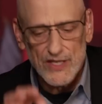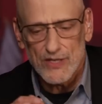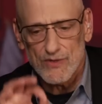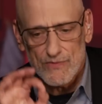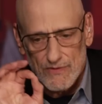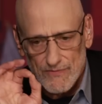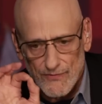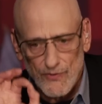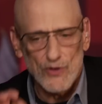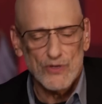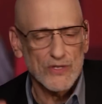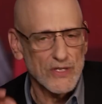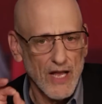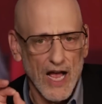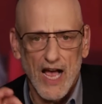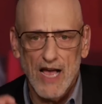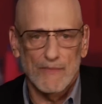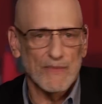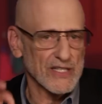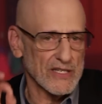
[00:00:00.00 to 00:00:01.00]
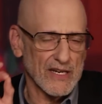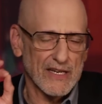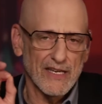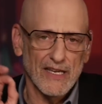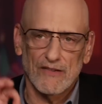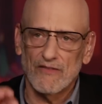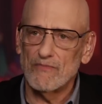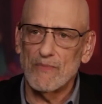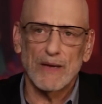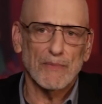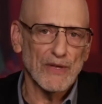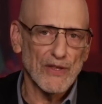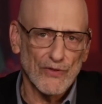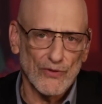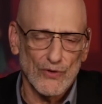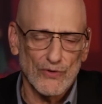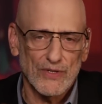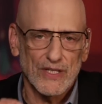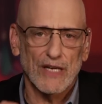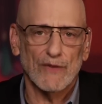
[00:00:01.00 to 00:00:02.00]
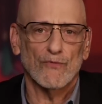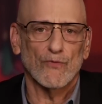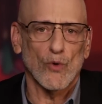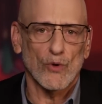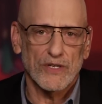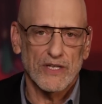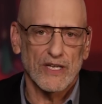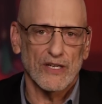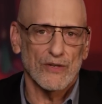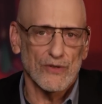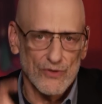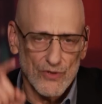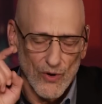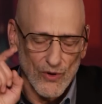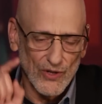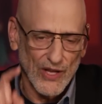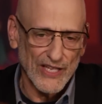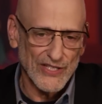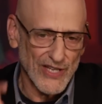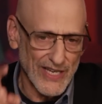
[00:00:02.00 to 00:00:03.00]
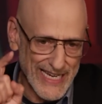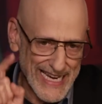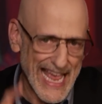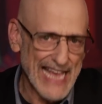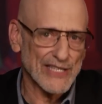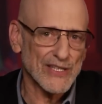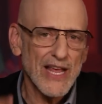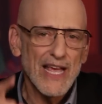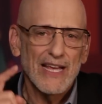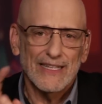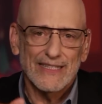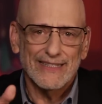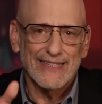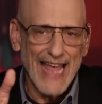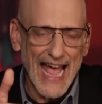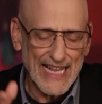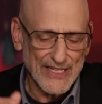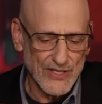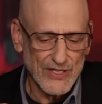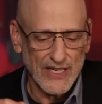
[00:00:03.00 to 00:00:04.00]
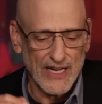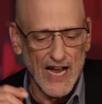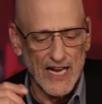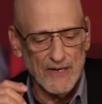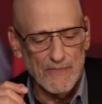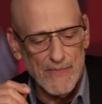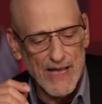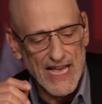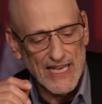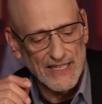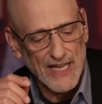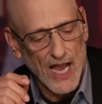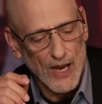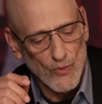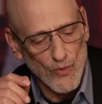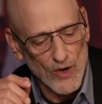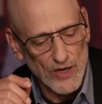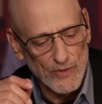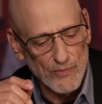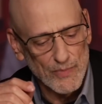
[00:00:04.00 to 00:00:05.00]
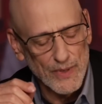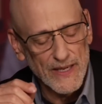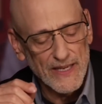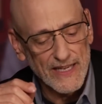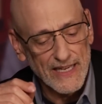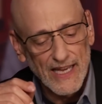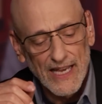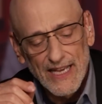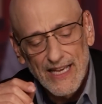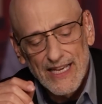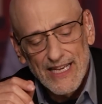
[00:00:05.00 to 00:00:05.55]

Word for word: this the first time as a kid of maybe 13, 14 years old, I said, yes, that's the kind of man I want to be.